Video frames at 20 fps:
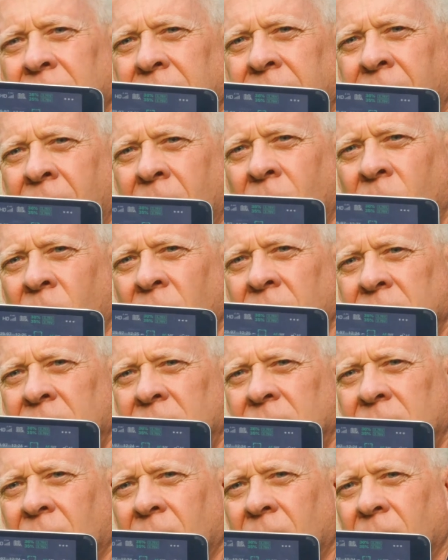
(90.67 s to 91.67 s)

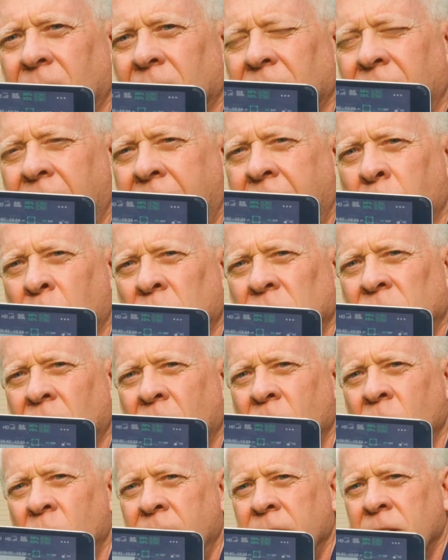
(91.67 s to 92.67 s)
it's camera
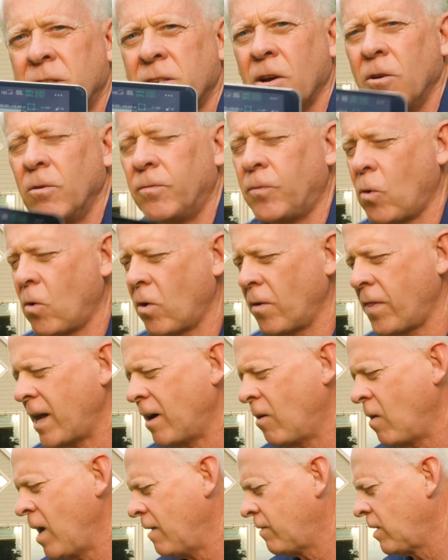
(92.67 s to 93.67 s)
zone and so forth. I
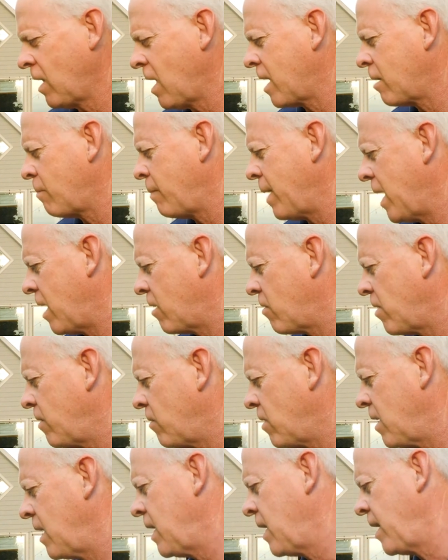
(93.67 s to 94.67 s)
don't have a lot of battery
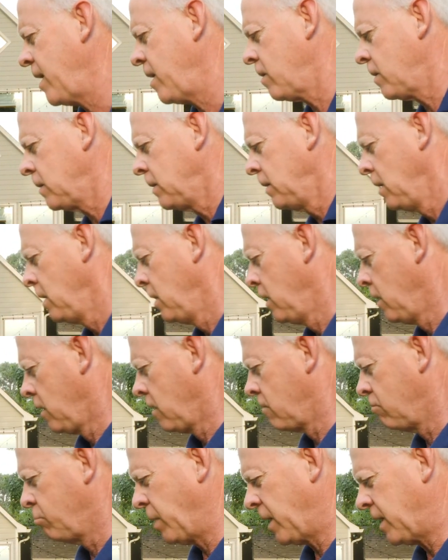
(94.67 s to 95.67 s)
right now,
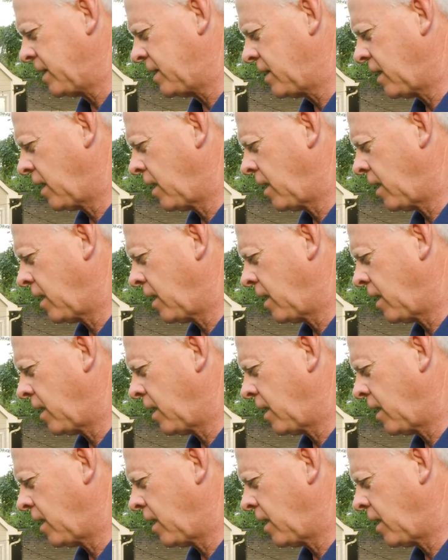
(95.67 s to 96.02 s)
but